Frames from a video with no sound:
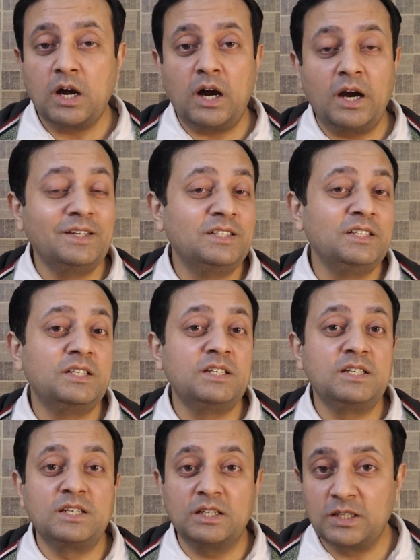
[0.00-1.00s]
I did
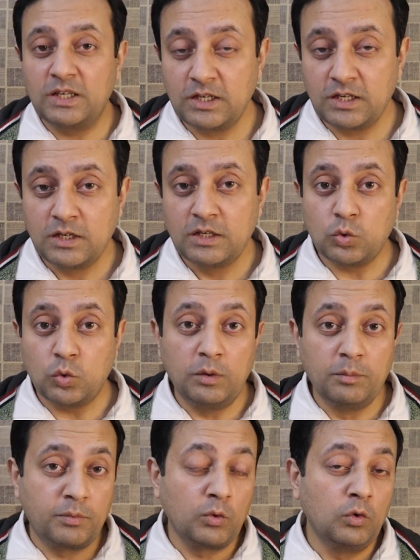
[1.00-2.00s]
nothing to
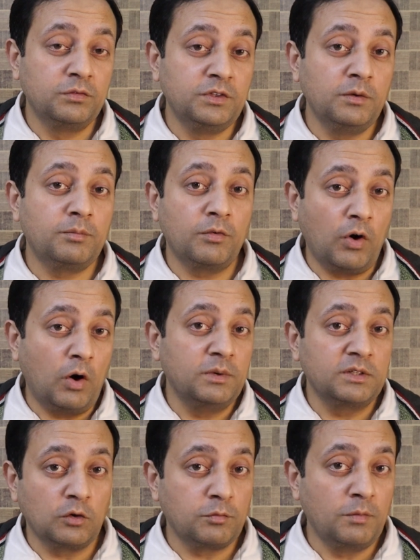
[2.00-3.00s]
improve the
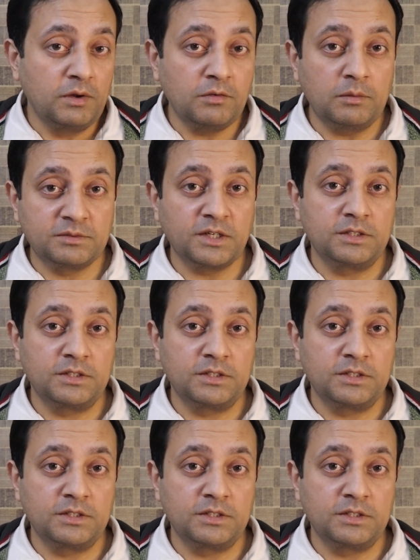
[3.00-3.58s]
performance of my website.